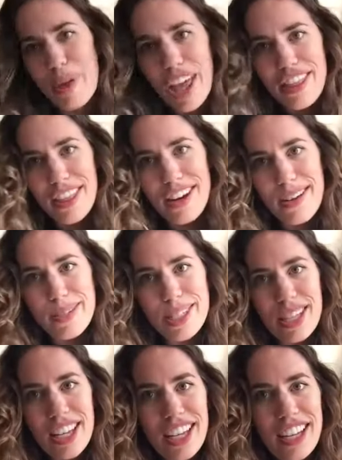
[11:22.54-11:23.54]
bed that I
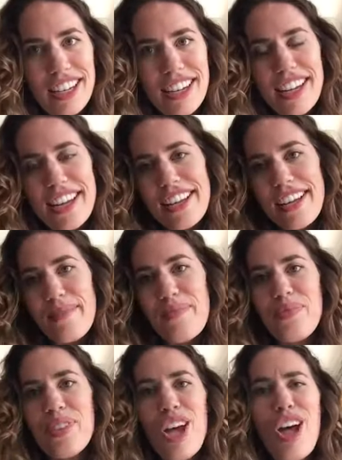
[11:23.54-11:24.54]
was in,
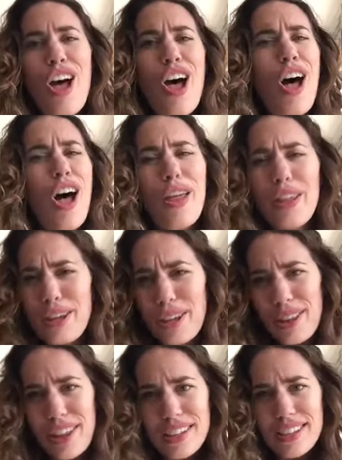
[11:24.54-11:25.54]
all the
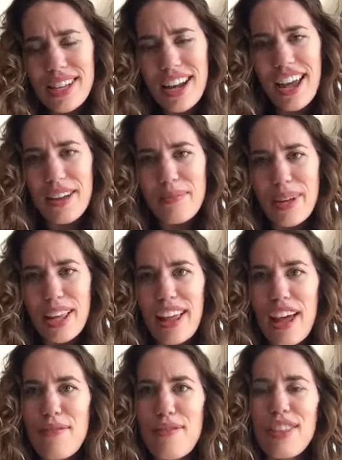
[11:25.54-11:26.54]
good things that I had in my
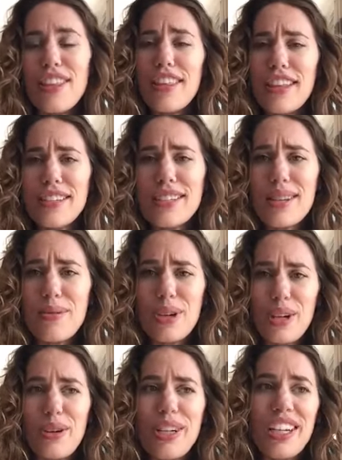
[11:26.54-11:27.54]
life and the things that
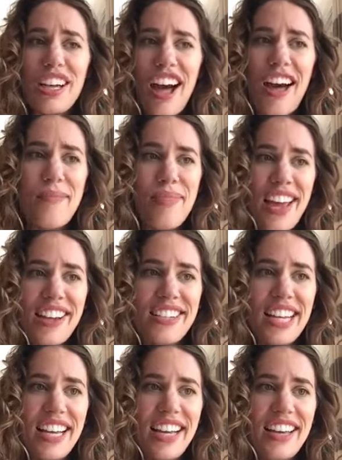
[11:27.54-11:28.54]
were going to come that
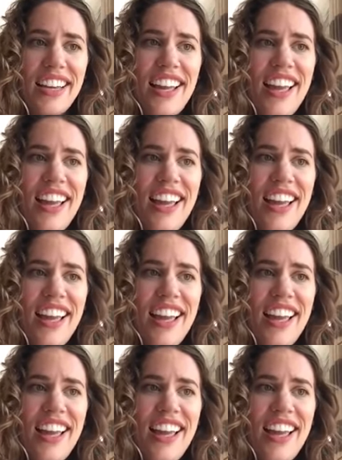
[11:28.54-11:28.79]
day.